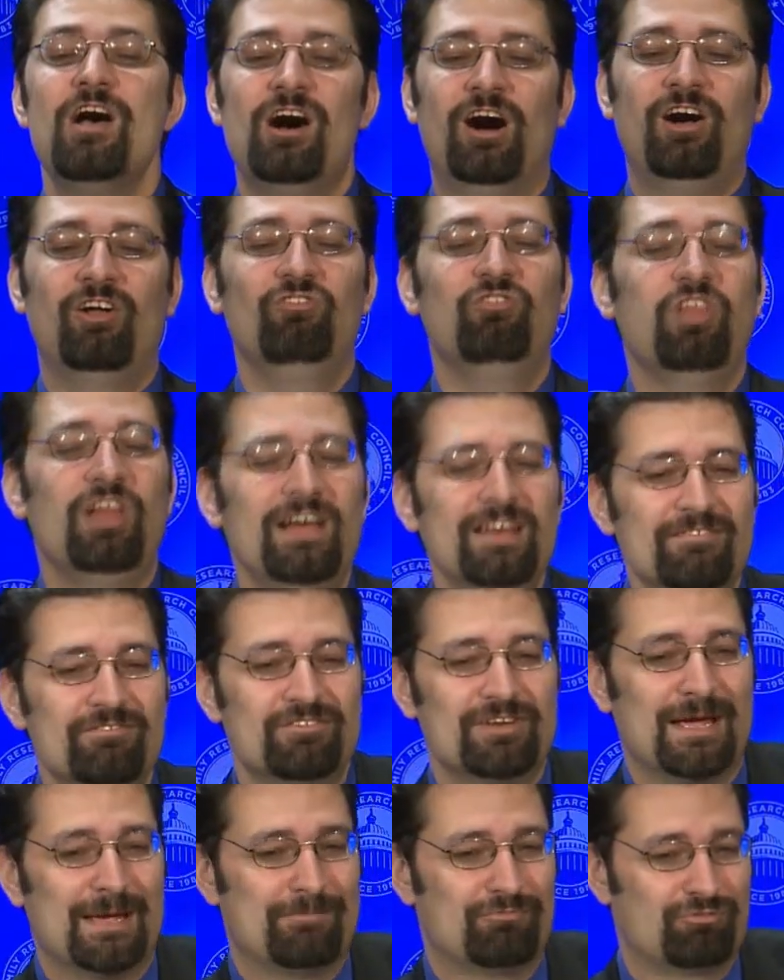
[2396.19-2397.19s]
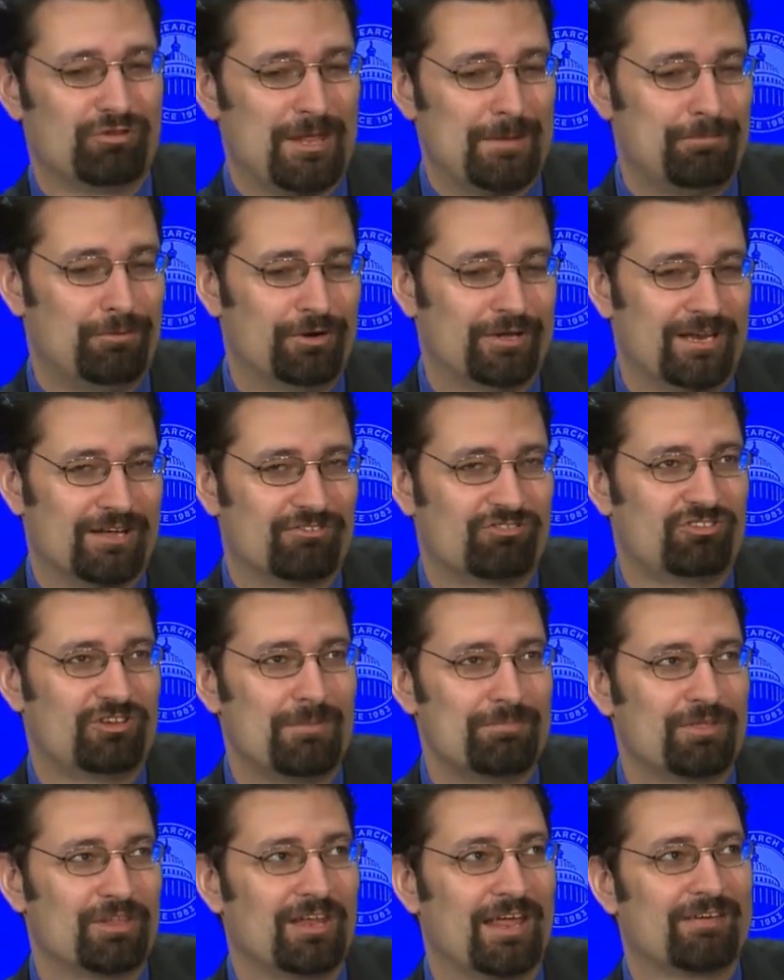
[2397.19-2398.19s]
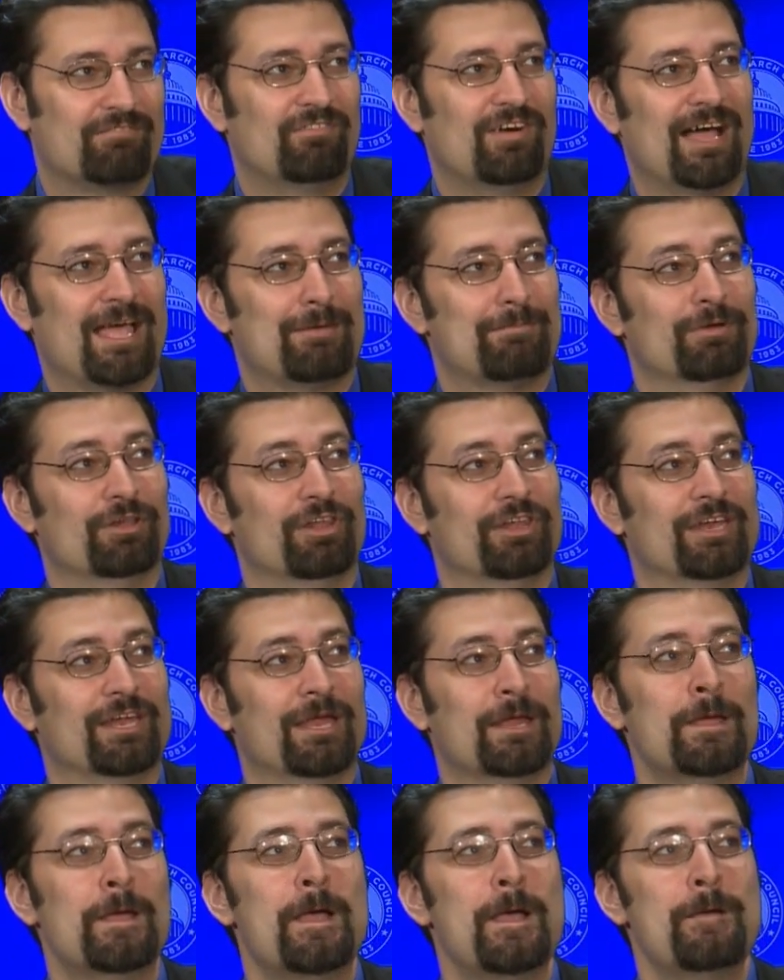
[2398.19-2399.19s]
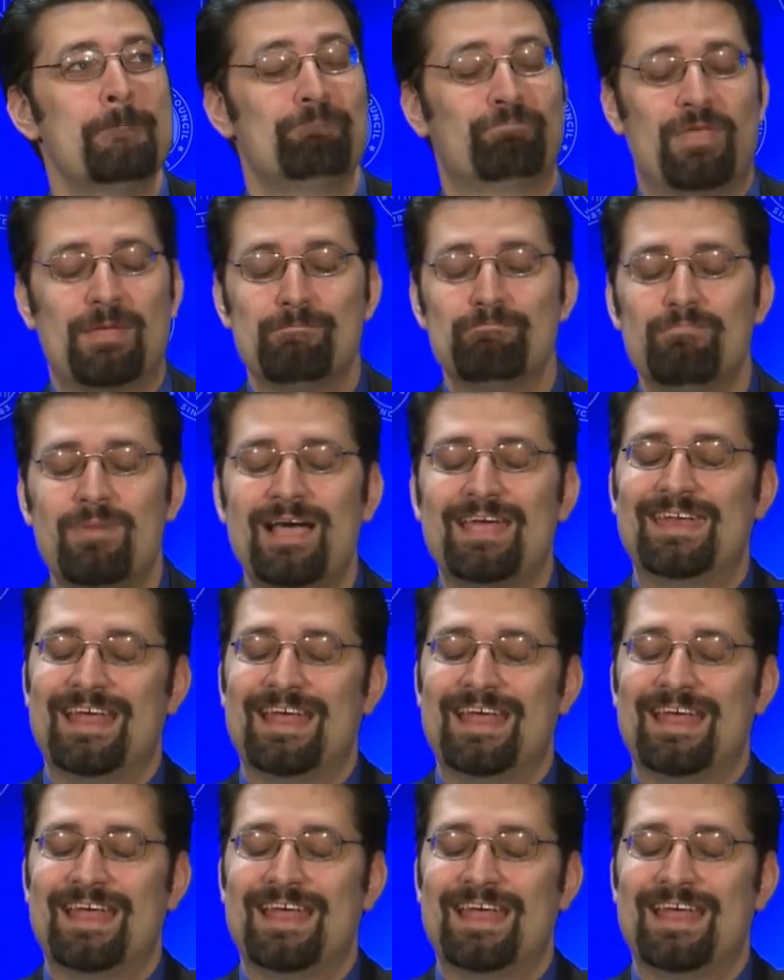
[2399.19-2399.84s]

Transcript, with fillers: A lot of times when they point out something like viability, they might